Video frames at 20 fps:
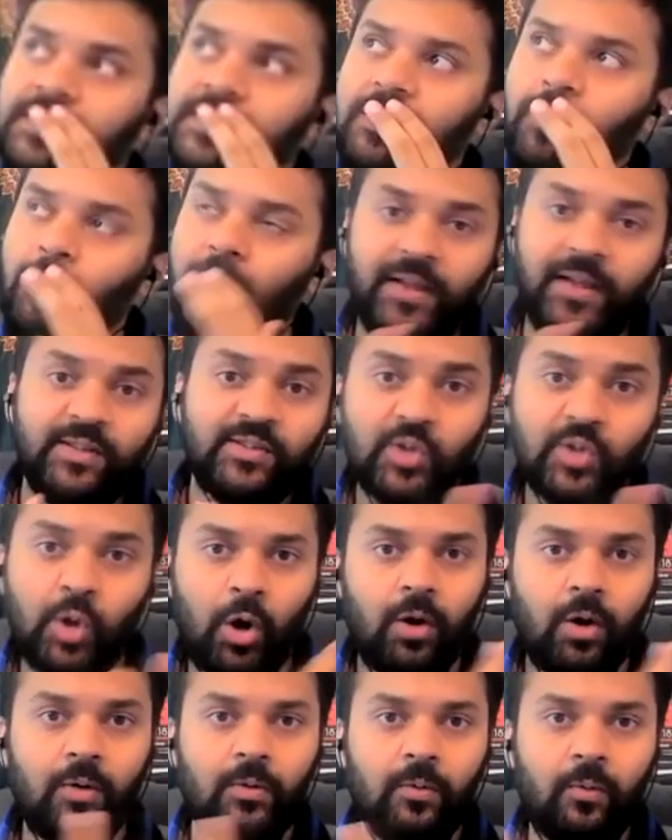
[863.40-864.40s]
when I
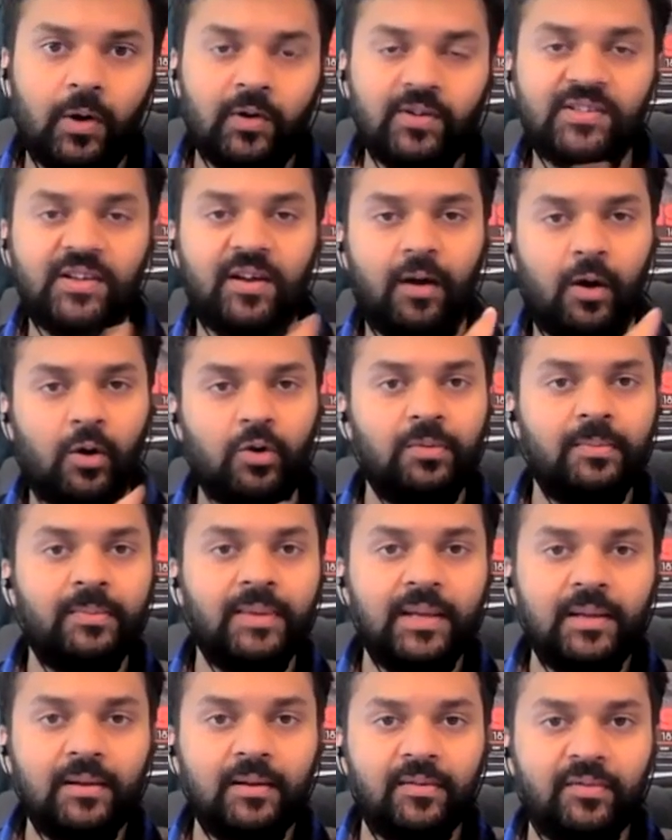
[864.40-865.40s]
saw what was around
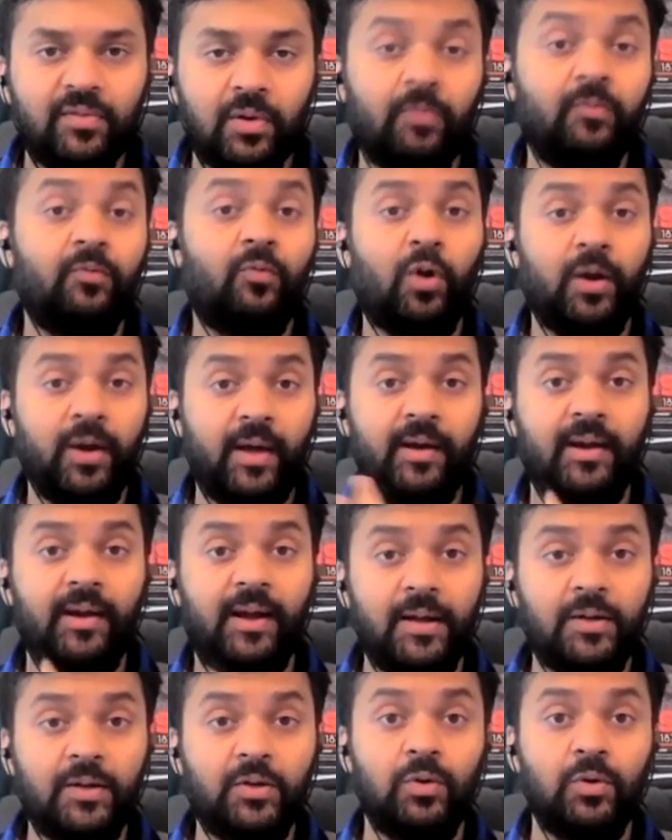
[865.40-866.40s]
me from what I
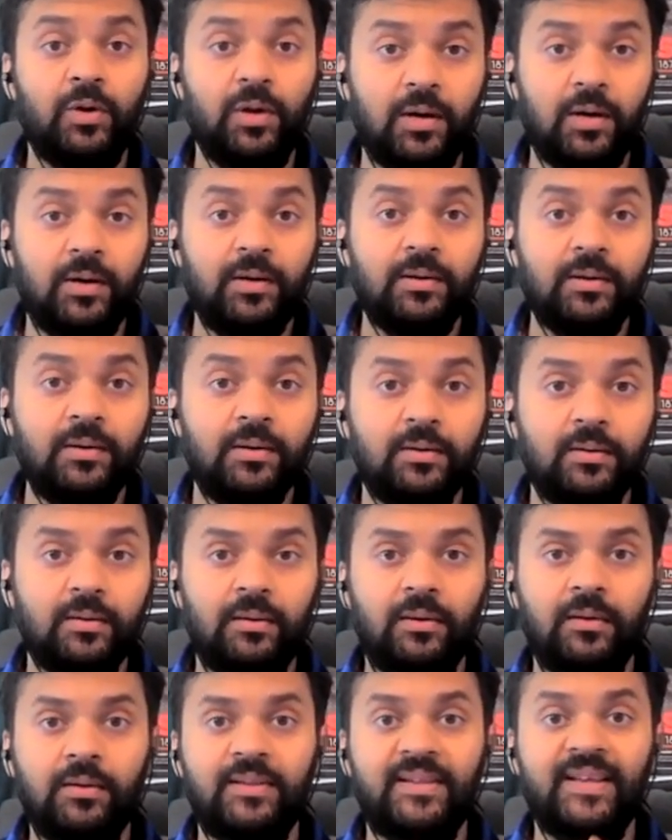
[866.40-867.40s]
had to learn,
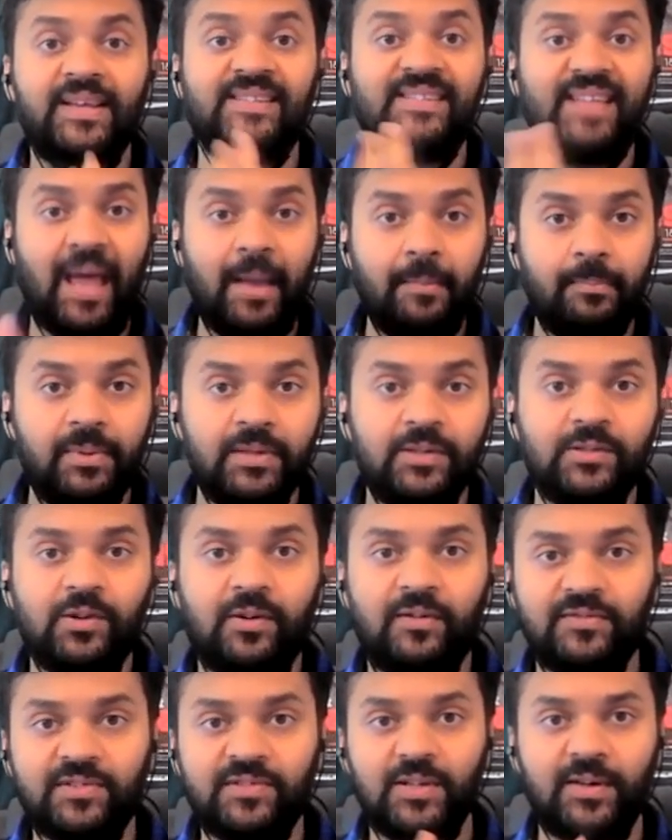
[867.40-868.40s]
the examples
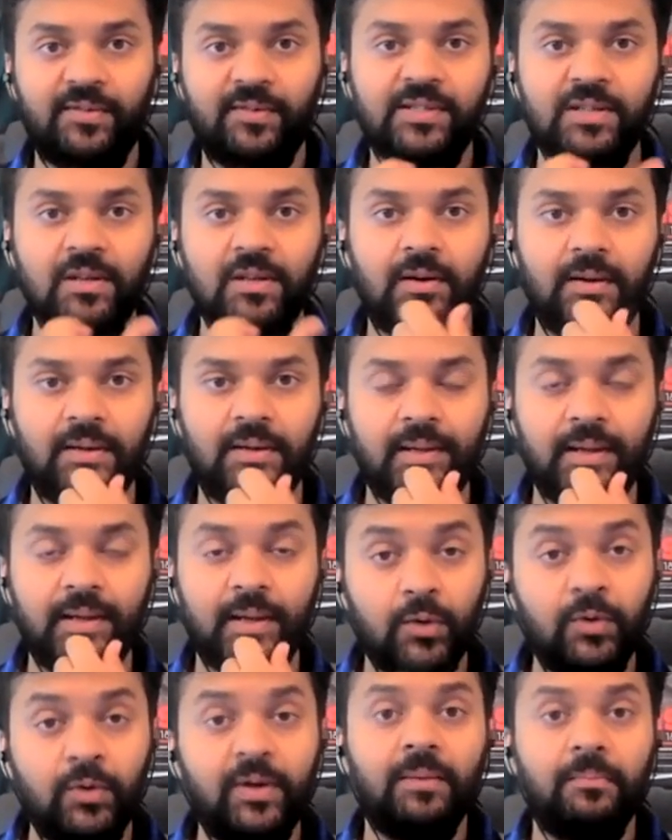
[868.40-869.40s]
of service learning,
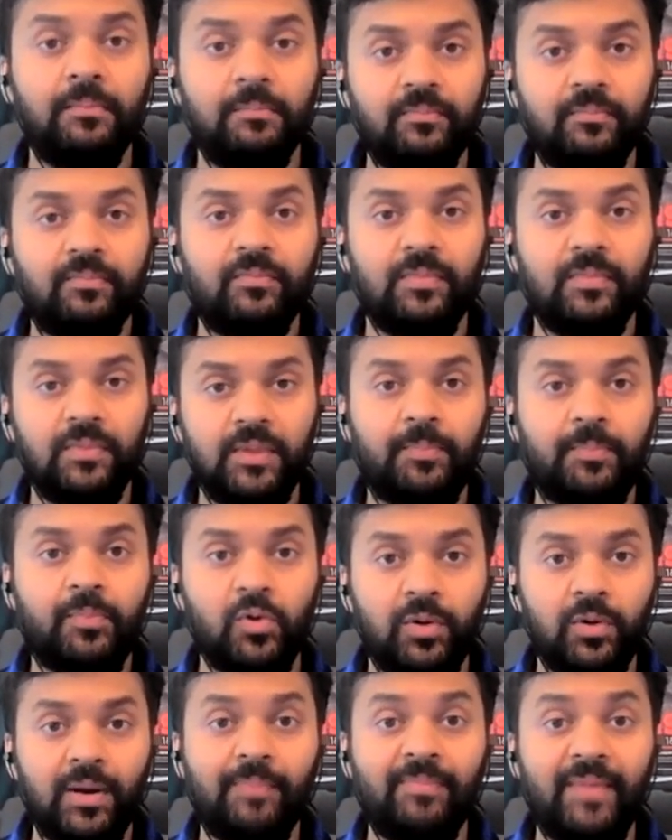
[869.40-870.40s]
including the
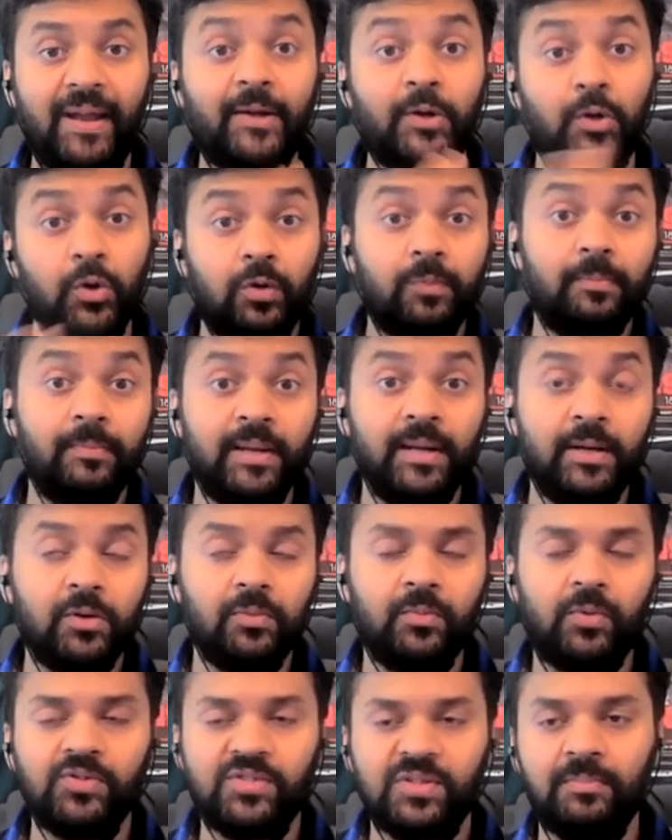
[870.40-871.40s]
program that took me to
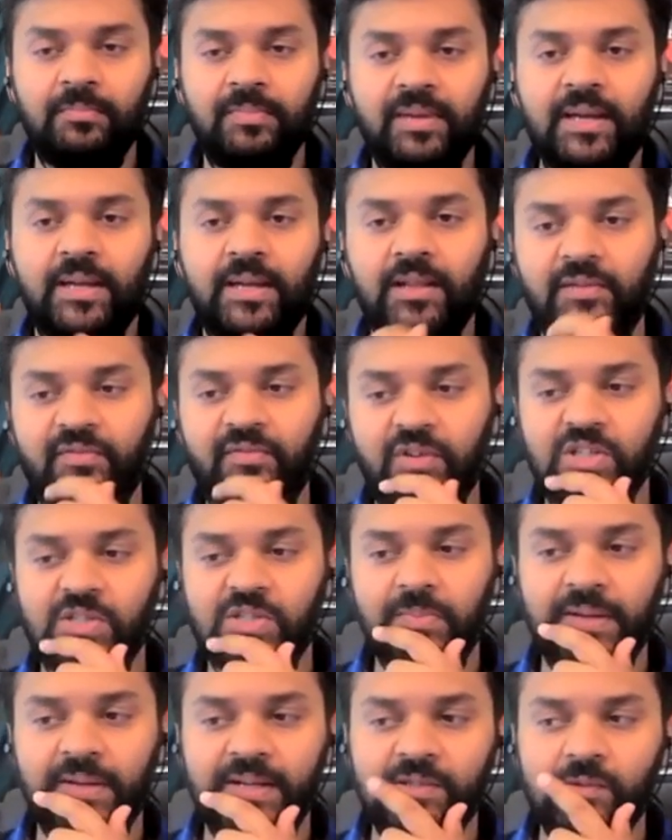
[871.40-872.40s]
Mozambique in the
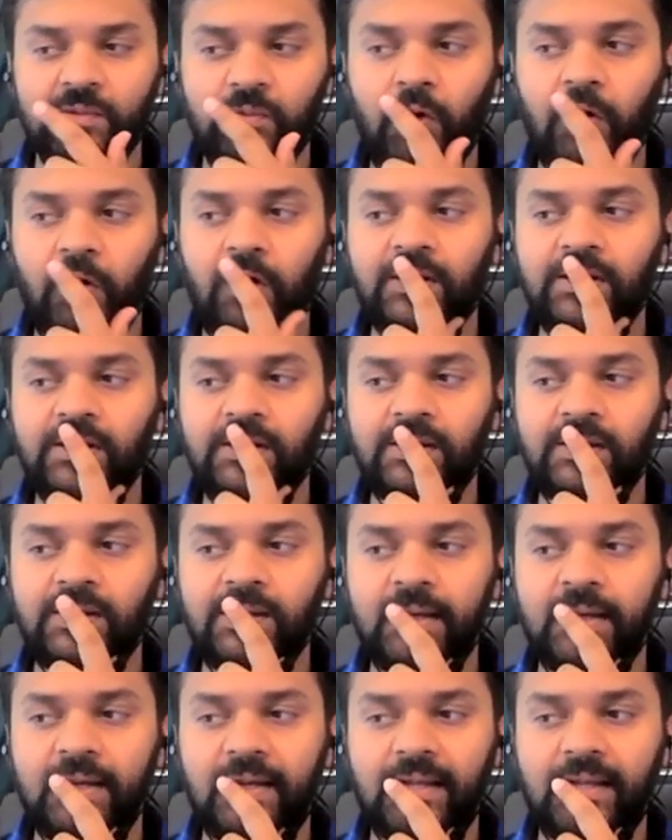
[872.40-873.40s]
first place, was
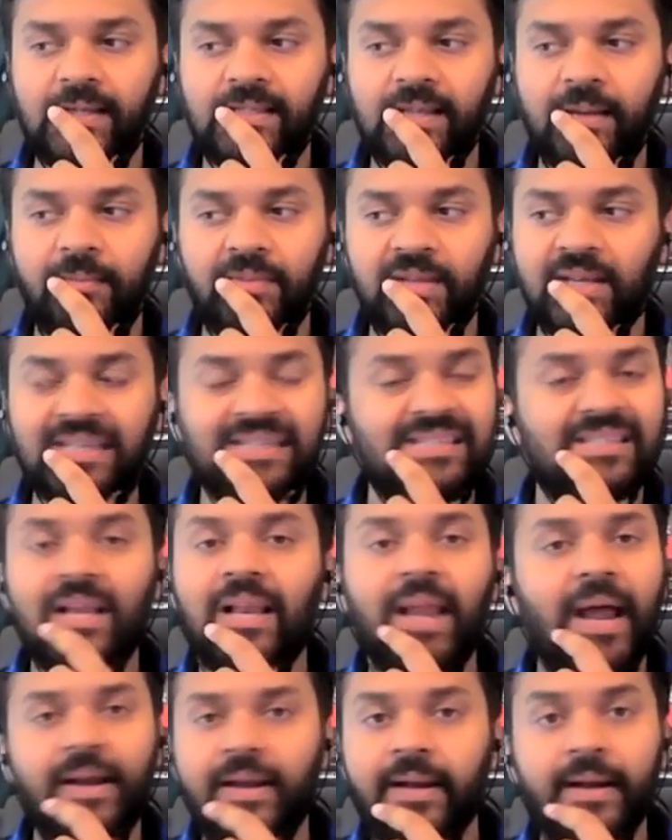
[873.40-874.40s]
something
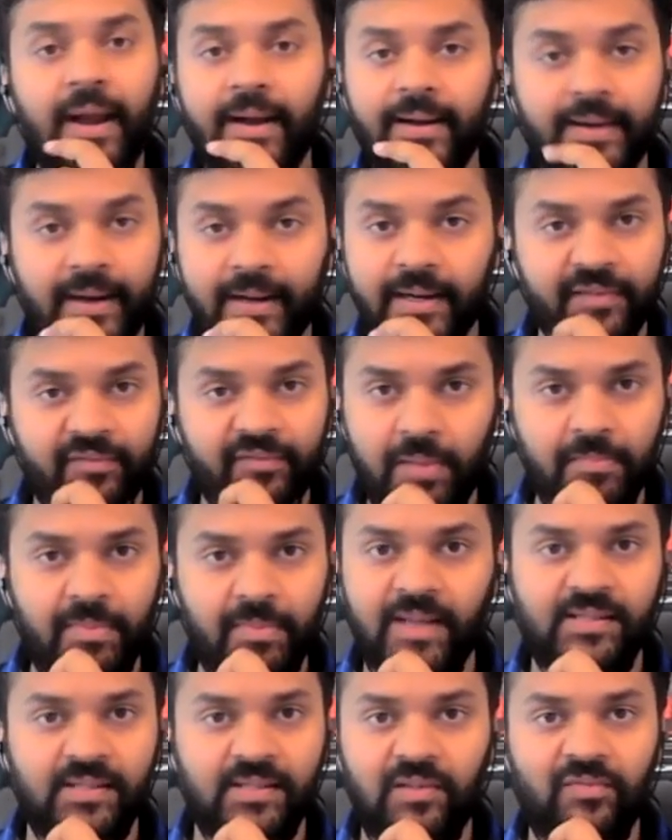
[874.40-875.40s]
still I didn't identify
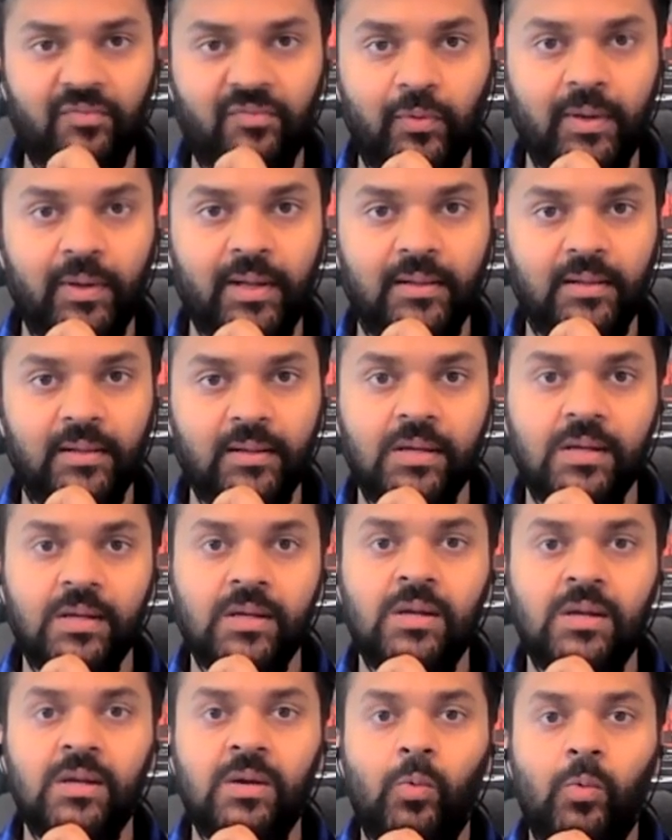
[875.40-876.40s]
myself with,
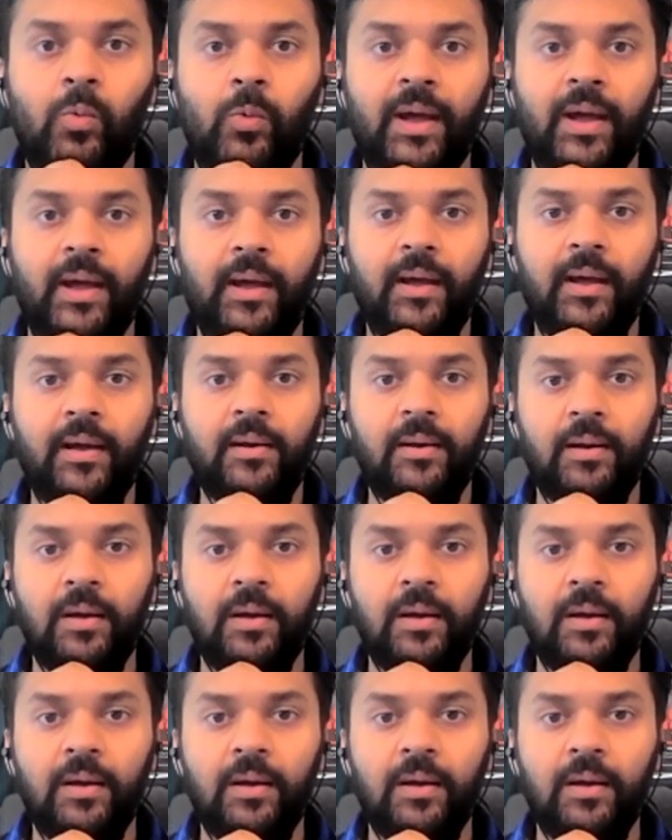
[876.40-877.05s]
where